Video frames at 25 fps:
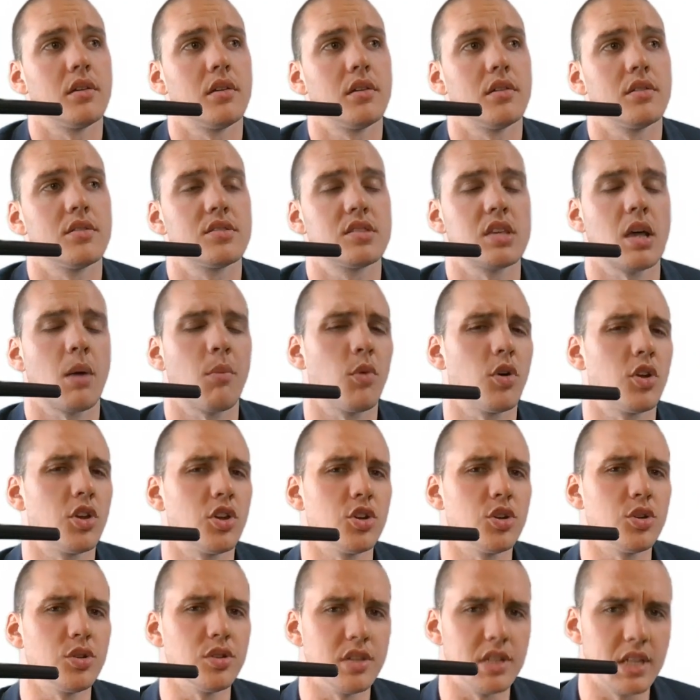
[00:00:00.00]
someone
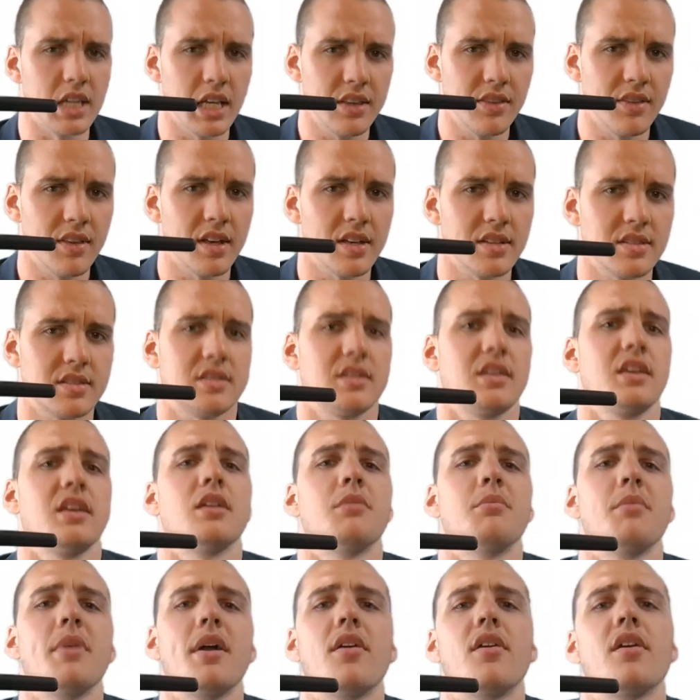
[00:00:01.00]
who did this in a
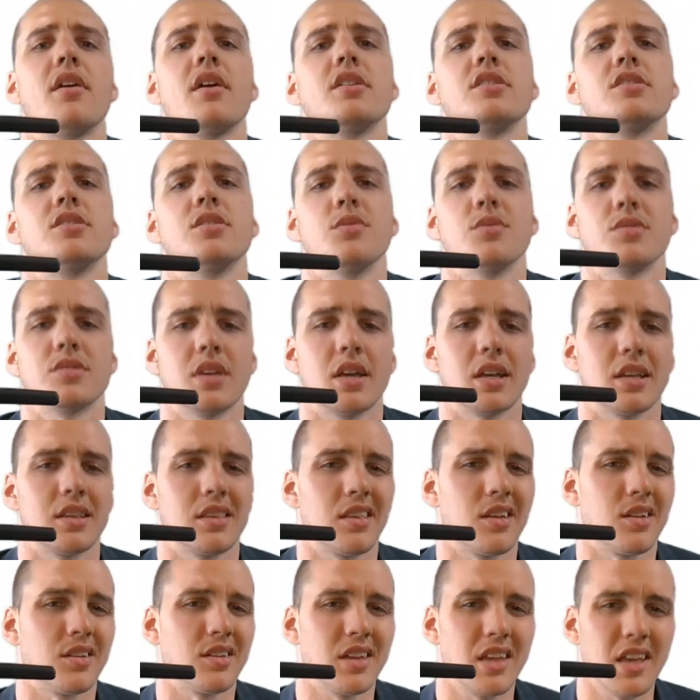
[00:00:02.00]
marriage, and it was like
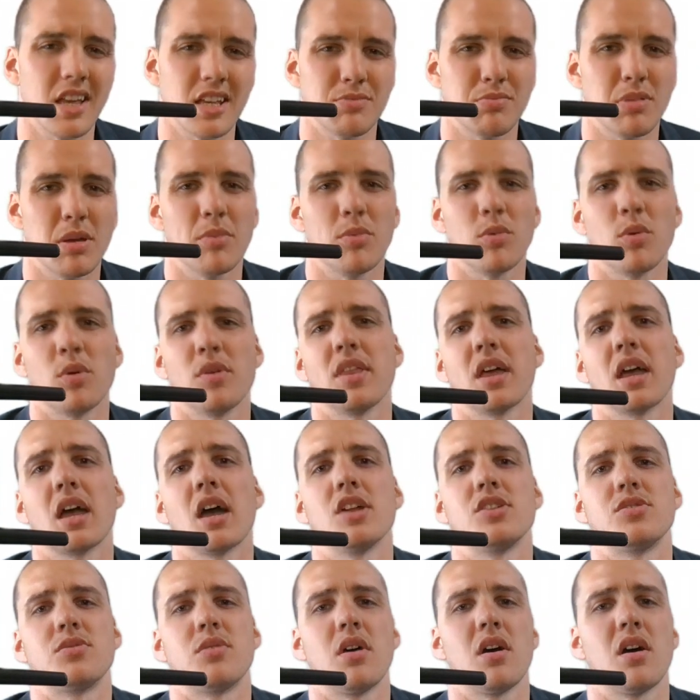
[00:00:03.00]
they'd kiss people when they got
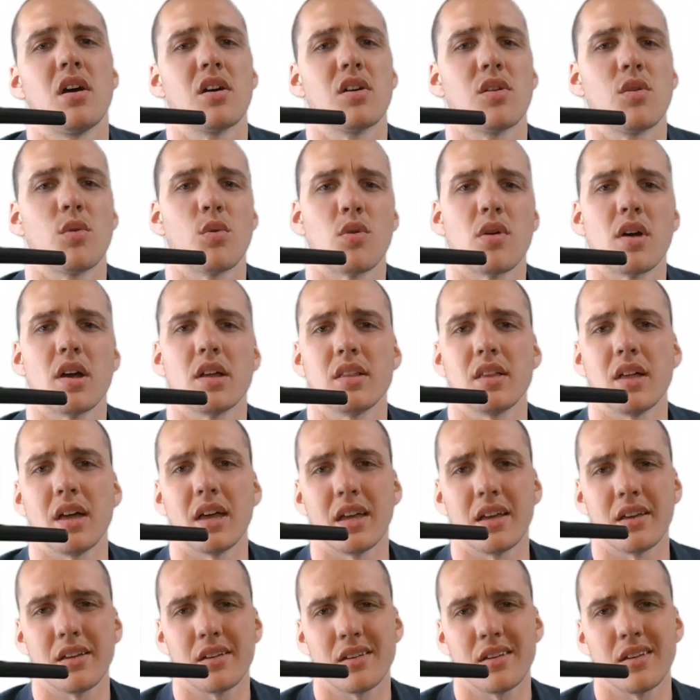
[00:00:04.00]
drunk or at
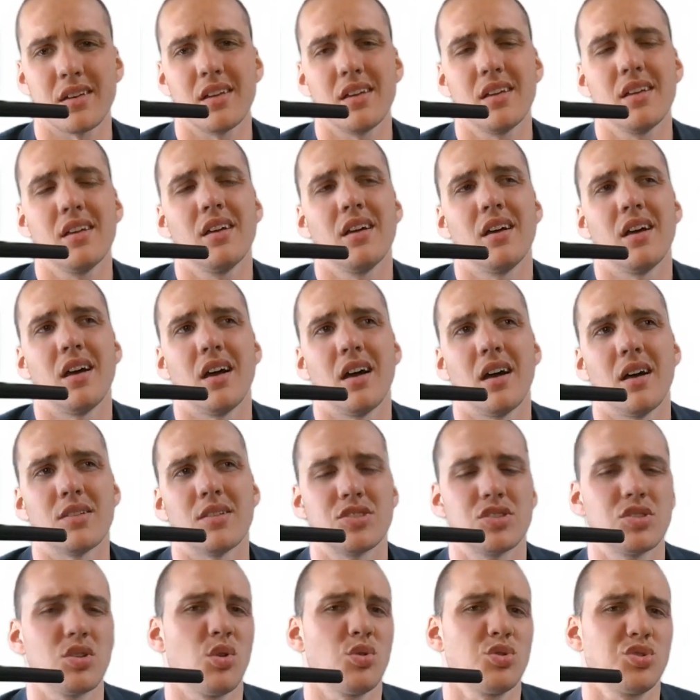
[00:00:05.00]
like
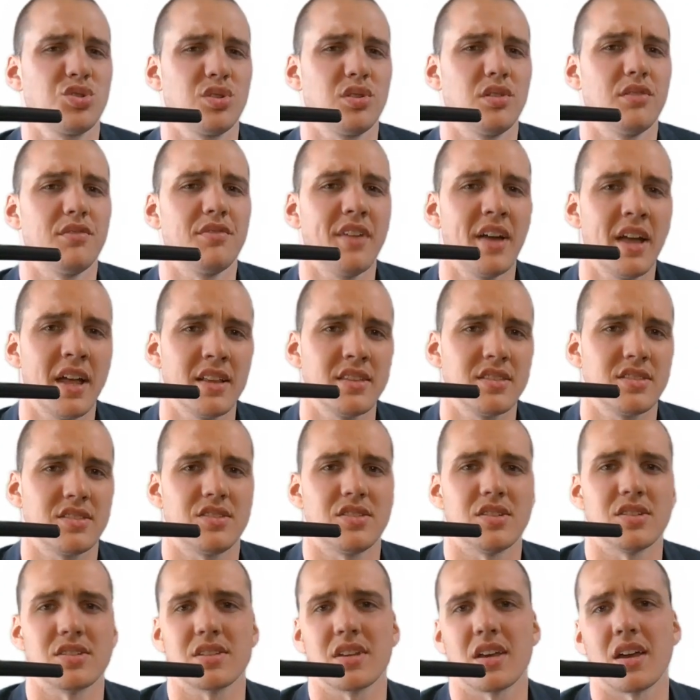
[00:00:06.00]
social events,
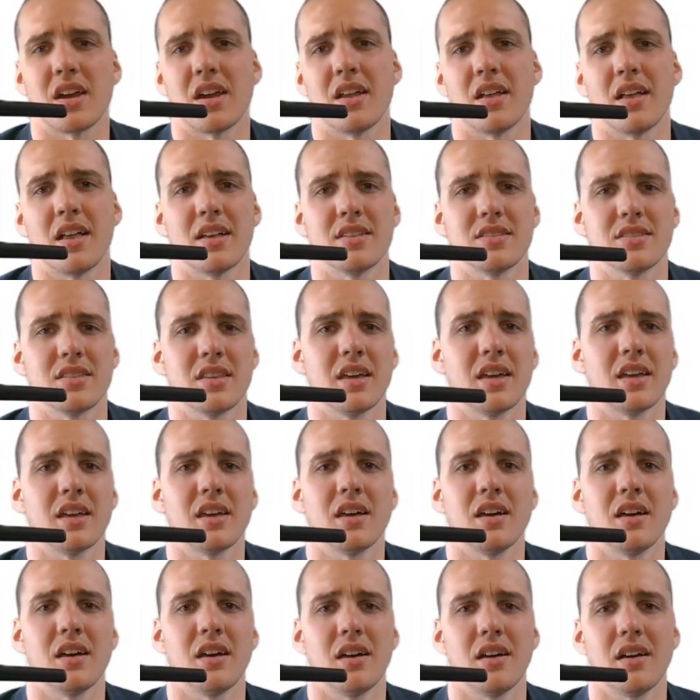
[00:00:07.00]
just kind of as like
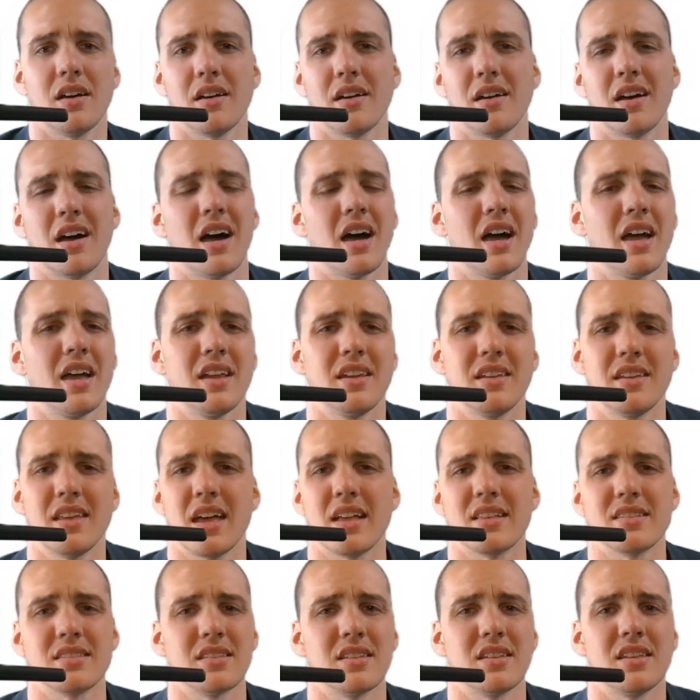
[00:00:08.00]
a high
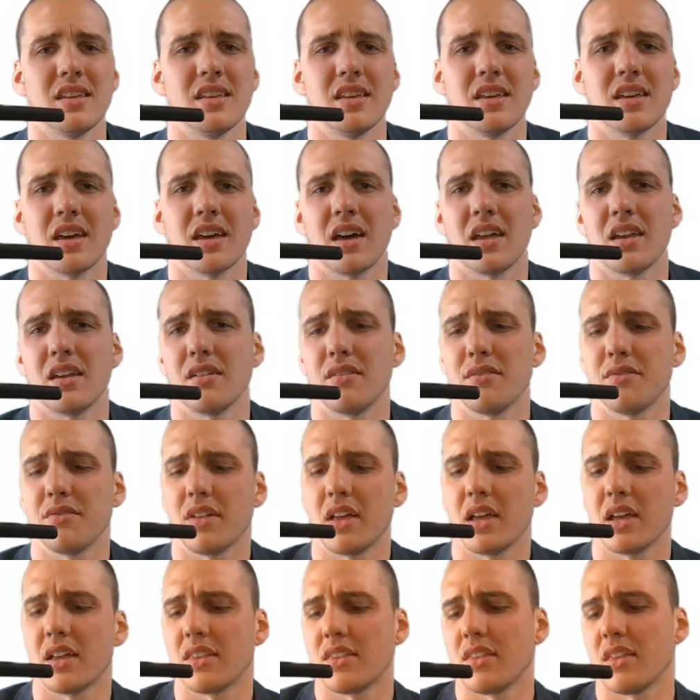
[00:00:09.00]
intensity kind of
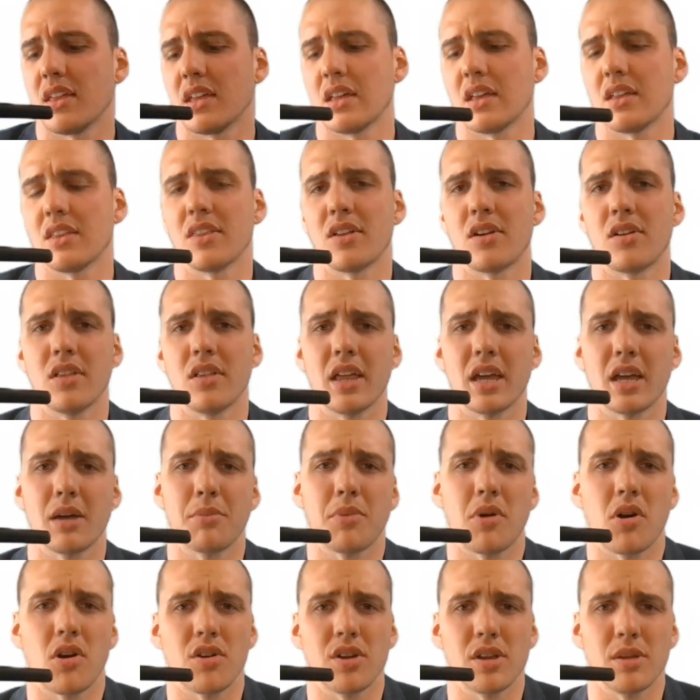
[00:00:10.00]
like thinking they're like a
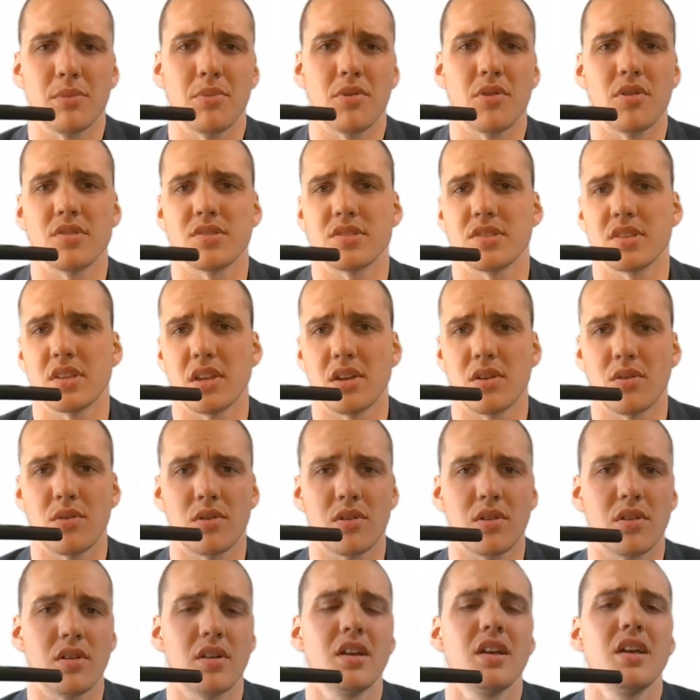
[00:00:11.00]
party person
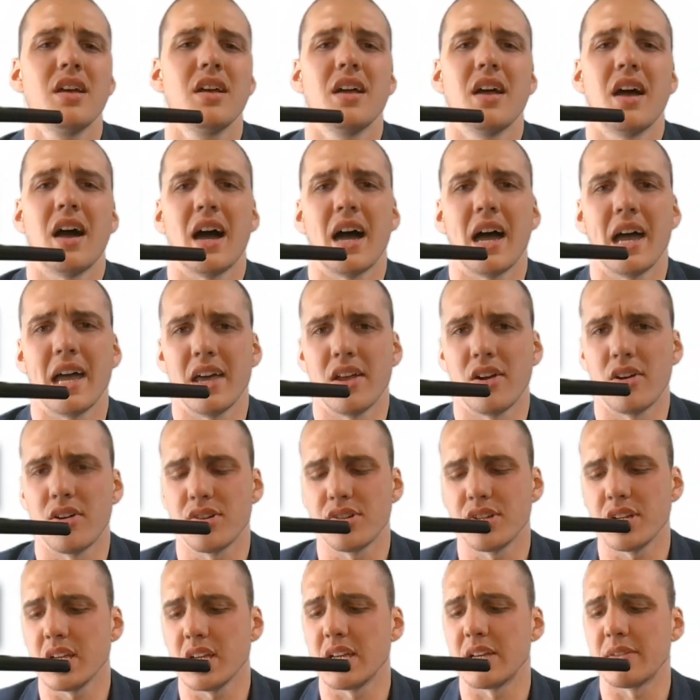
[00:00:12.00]
or high
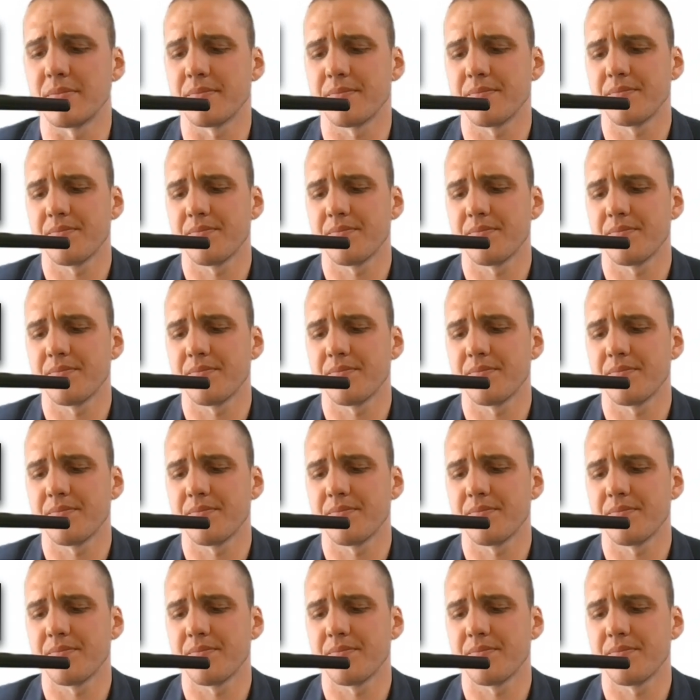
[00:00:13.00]
energy.